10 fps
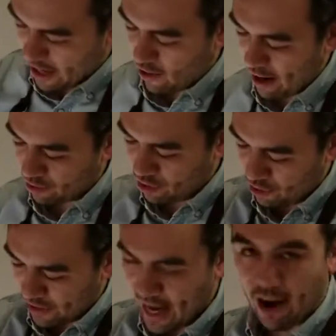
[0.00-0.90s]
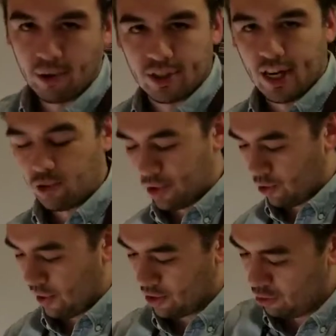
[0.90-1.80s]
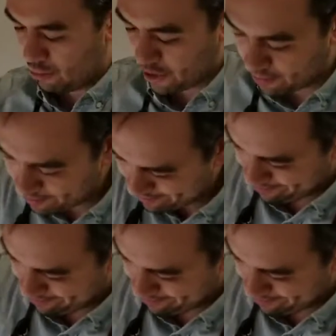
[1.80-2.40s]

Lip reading: air out to the outside where the crust will be.